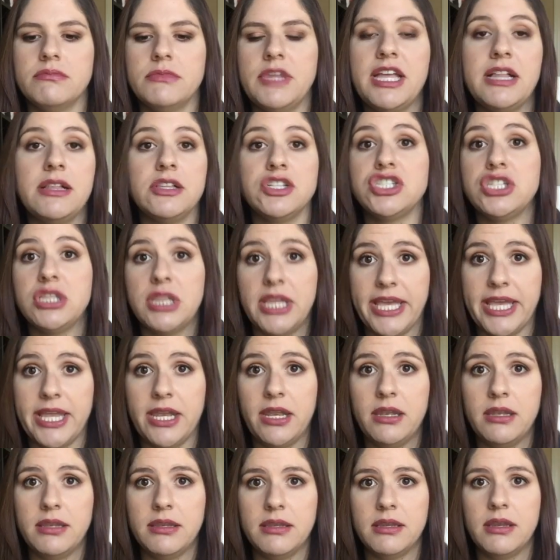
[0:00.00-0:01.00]
English lit?
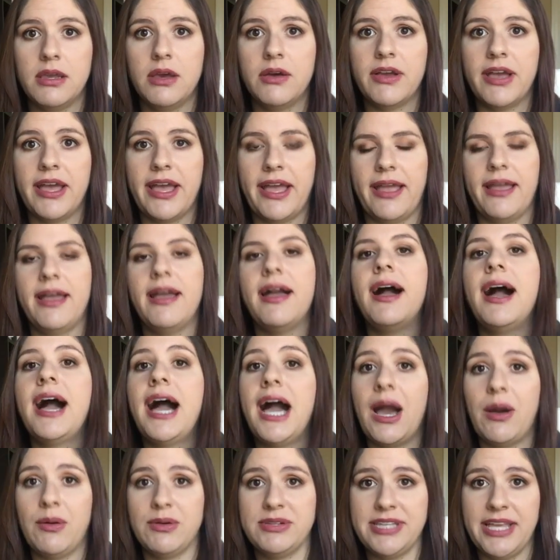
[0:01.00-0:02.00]
Okay,
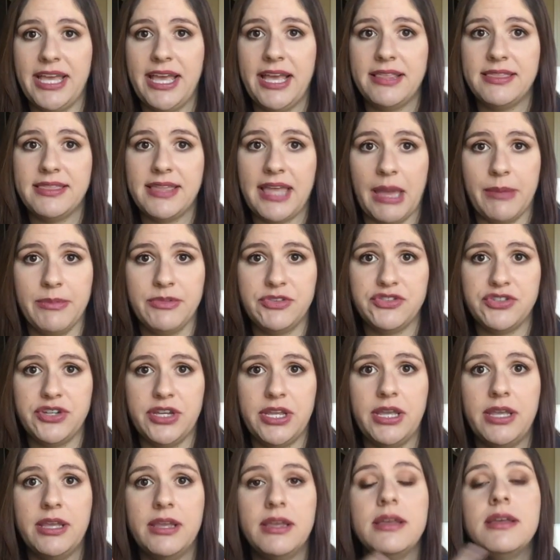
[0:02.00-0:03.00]
I would take the
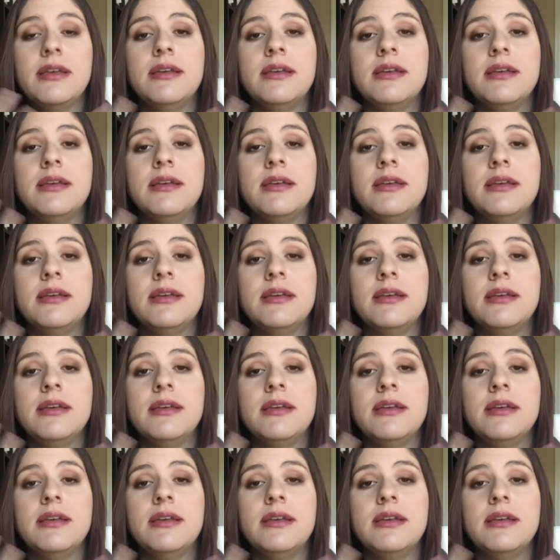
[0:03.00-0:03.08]
chemistry